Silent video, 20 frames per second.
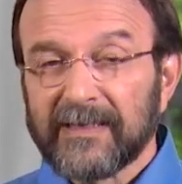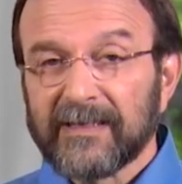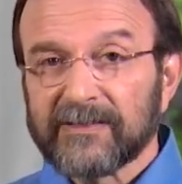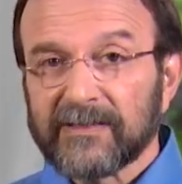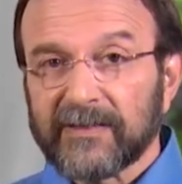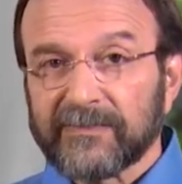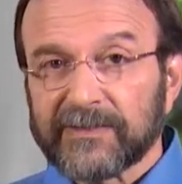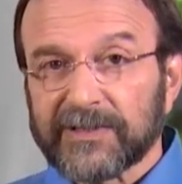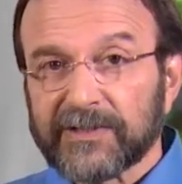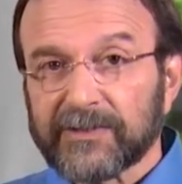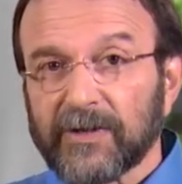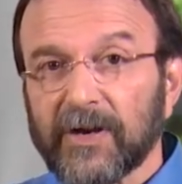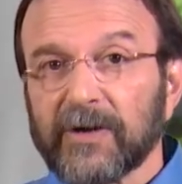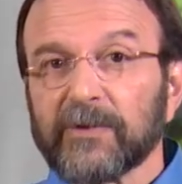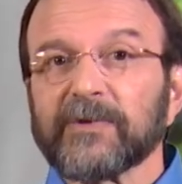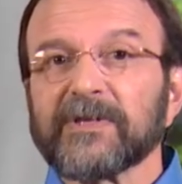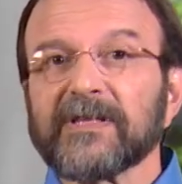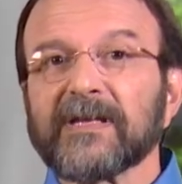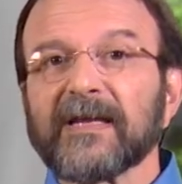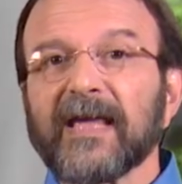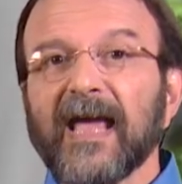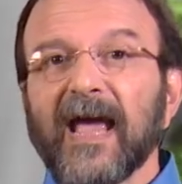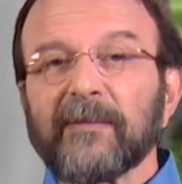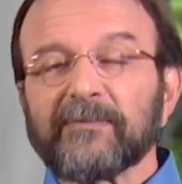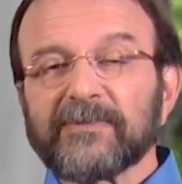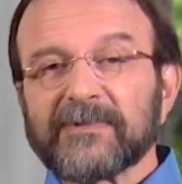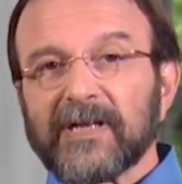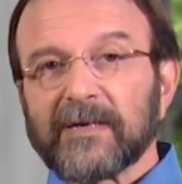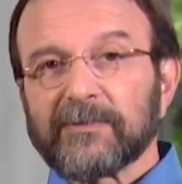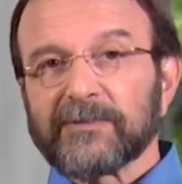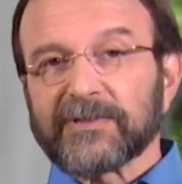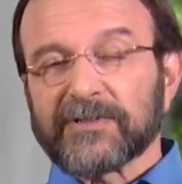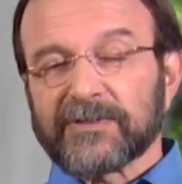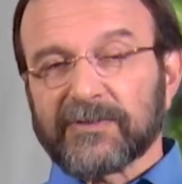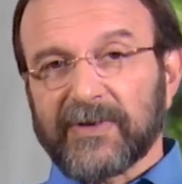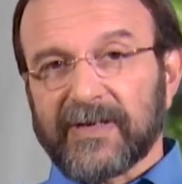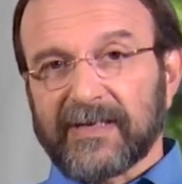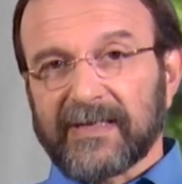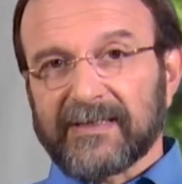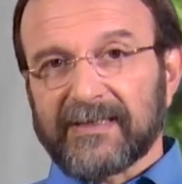So if we start with the gapped
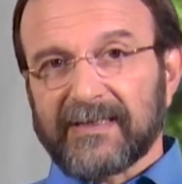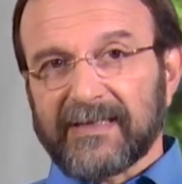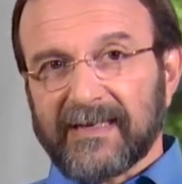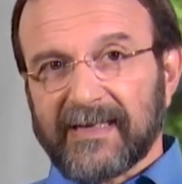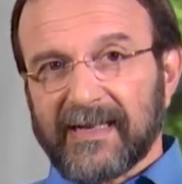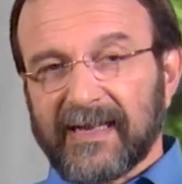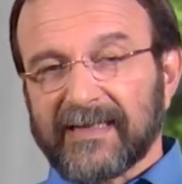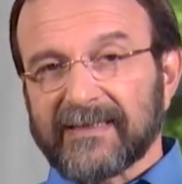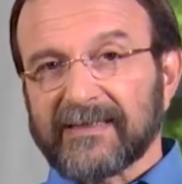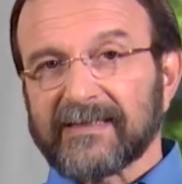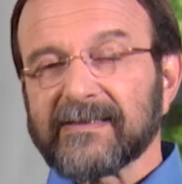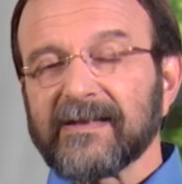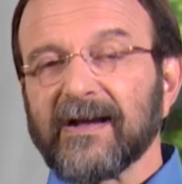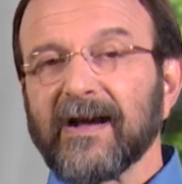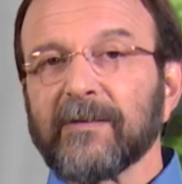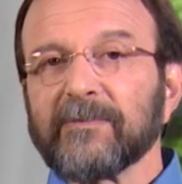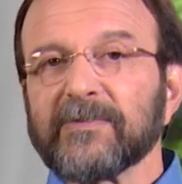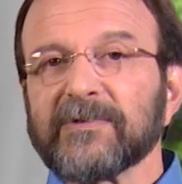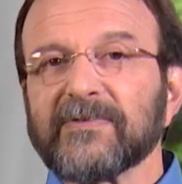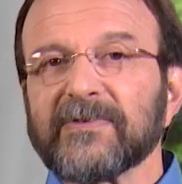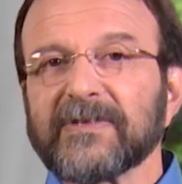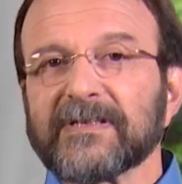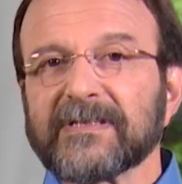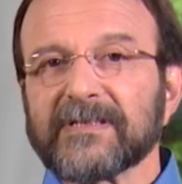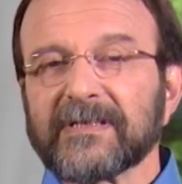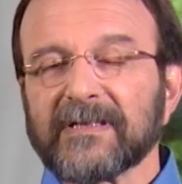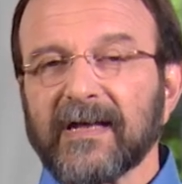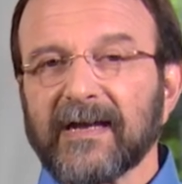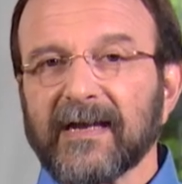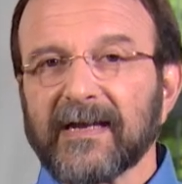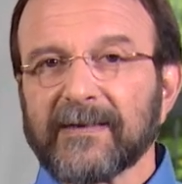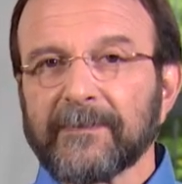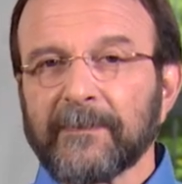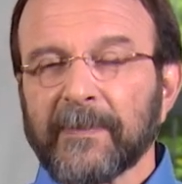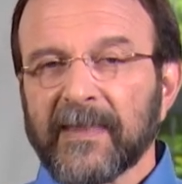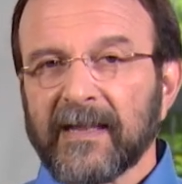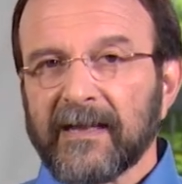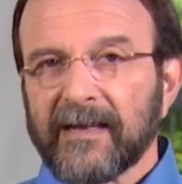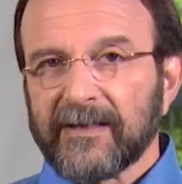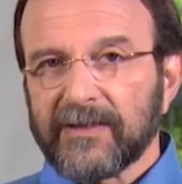double-stranded DNA at the top of this slide,
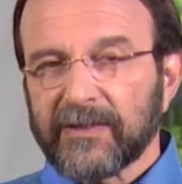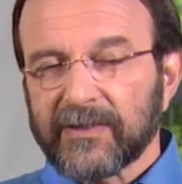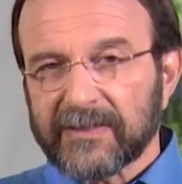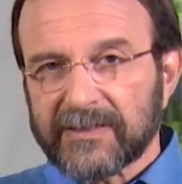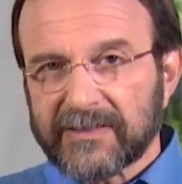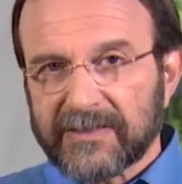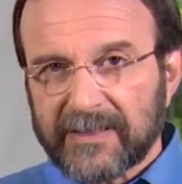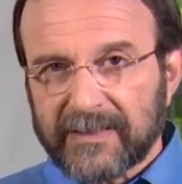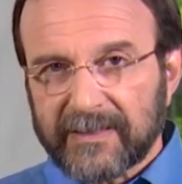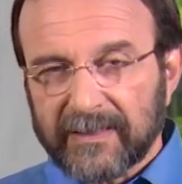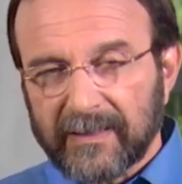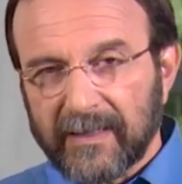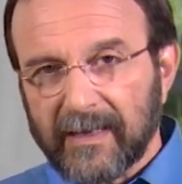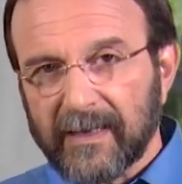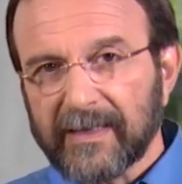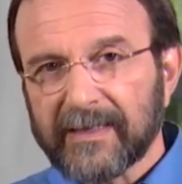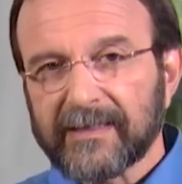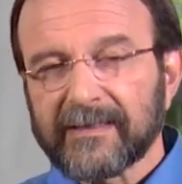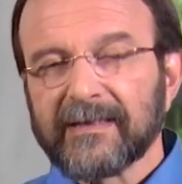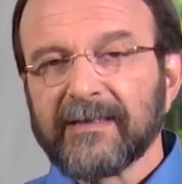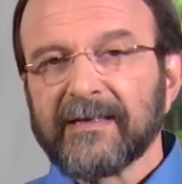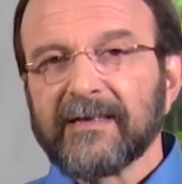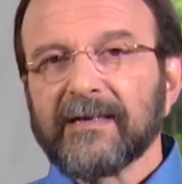you can see the line